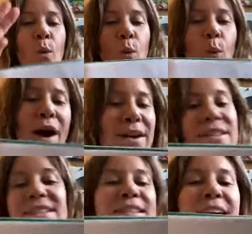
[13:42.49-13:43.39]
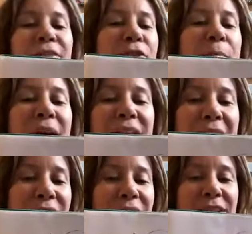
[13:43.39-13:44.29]
Once everybody
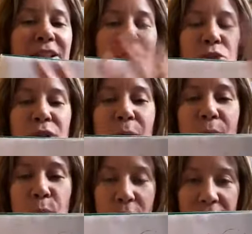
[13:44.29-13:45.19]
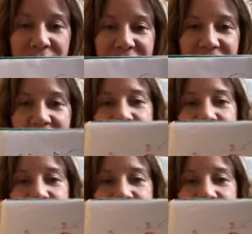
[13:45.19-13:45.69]
have understood how it works,